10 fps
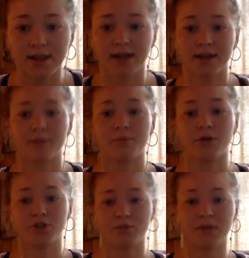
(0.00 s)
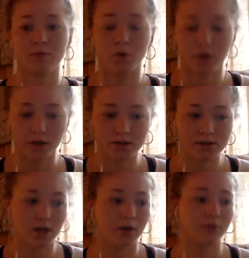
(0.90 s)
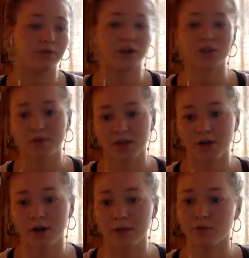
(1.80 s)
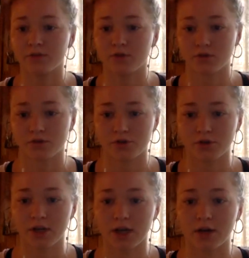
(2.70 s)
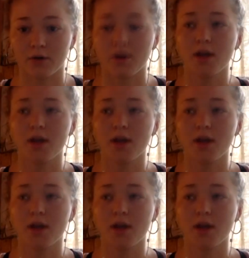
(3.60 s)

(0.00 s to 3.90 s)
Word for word: and can push me more. So freshman year, I moved to a studio